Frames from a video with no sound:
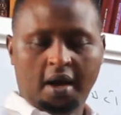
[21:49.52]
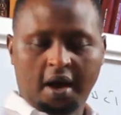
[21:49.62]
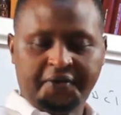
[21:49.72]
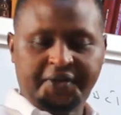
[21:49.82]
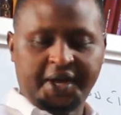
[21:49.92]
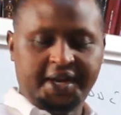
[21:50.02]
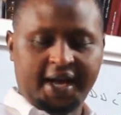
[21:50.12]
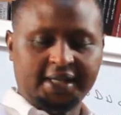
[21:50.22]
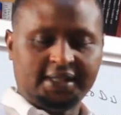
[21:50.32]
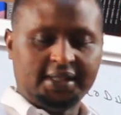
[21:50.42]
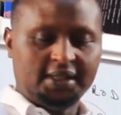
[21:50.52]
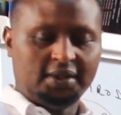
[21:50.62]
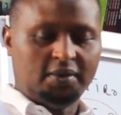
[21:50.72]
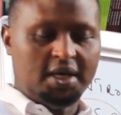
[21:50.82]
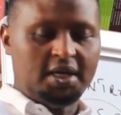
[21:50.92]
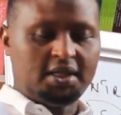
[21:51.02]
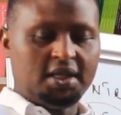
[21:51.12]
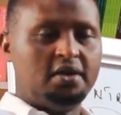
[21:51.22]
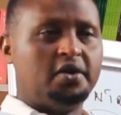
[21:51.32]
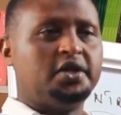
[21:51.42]
After that, when the
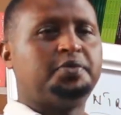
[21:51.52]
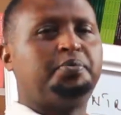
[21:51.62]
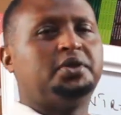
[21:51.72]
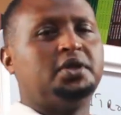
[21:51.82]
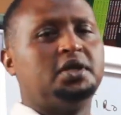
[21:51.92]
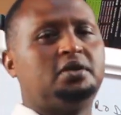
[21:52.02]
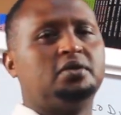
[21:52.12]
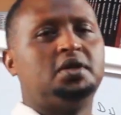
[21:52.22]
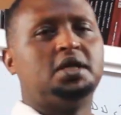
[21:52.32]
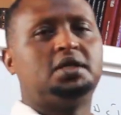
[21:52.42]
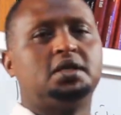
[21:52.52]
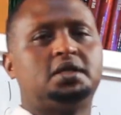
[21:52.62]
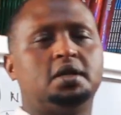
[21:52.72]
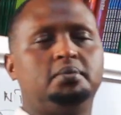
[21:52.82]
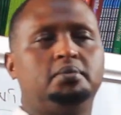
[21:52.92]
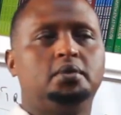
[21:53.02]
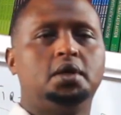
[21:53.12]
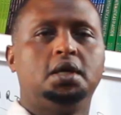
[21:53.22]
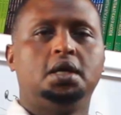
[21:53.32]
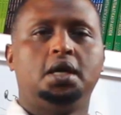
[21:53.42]
signal is put into the system,
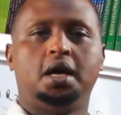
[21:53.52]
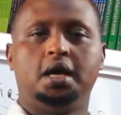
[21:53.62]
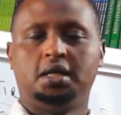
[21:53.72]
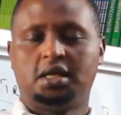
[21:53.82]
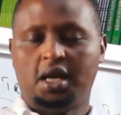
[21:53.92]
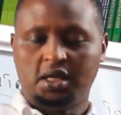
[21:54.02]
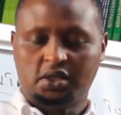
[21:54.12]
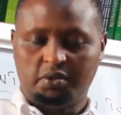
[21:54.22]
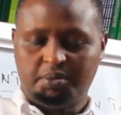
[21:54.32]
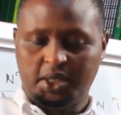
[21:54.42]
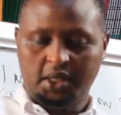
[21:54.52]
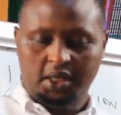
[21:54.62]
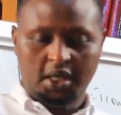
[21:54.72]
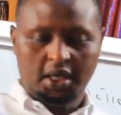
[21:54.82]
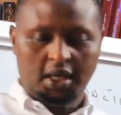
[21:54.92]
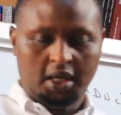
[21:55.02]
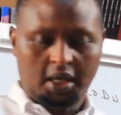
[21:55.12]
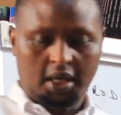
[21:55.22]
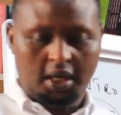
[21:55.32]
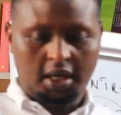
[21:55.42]
it has to be
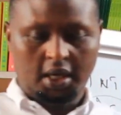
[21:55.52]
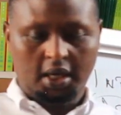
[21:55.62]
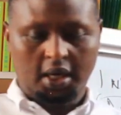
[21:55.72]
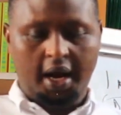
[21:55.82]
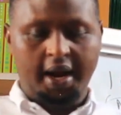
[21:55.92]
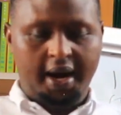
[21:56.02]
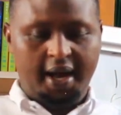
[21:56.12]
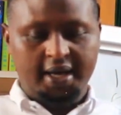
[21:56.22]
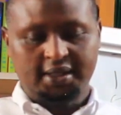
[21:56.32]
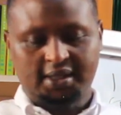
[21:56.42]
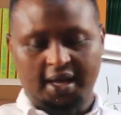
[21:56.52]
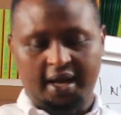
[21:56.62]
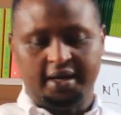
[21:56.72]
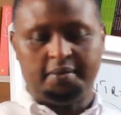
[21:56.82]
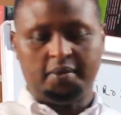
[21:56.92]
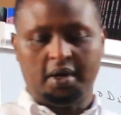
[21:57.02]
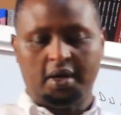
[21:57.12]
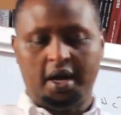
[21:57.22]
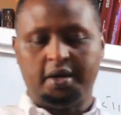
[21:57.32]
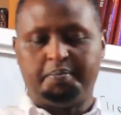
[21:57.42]
analyzed
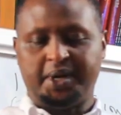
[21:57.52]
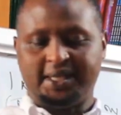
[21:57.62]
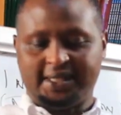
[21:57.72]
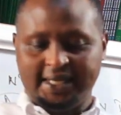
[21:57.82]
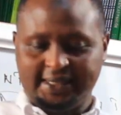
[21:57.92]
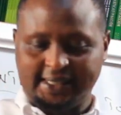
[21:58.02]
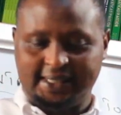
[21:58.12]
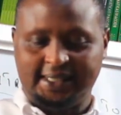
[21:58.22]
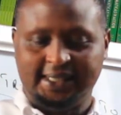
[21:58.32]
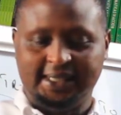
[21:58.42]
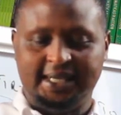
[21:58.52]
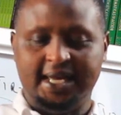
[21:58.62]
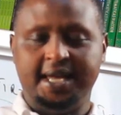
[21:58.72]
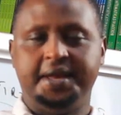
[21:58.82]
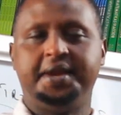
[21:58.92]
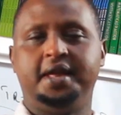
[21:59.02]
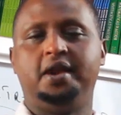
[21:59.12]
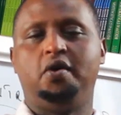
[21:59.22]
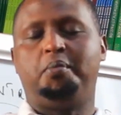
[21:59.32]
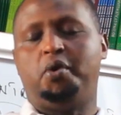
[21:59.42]
and presented in the
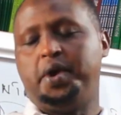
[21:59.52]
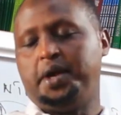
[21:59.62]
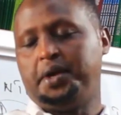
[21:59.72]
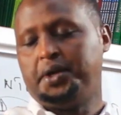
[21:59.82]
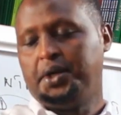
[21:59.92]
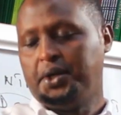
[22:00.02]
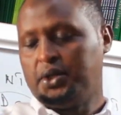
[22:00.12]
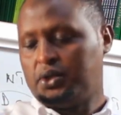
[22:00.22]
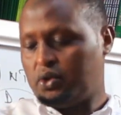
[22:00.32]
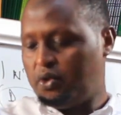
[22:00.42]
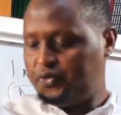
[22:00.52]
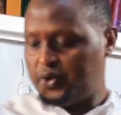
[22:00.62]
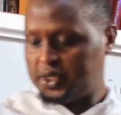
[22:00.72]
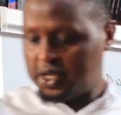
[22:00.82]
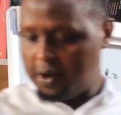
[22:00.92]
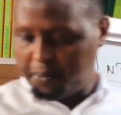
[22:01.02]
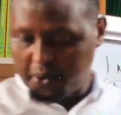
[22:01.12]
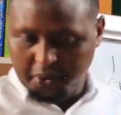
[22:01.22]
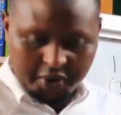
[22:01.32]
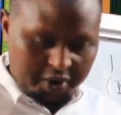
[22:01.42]
normal way. So, for
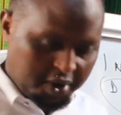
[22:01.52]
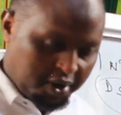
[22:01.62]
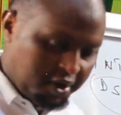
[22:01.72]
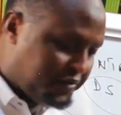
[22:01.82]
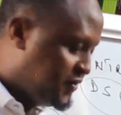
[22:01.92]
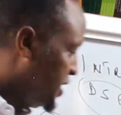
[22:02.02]
example, if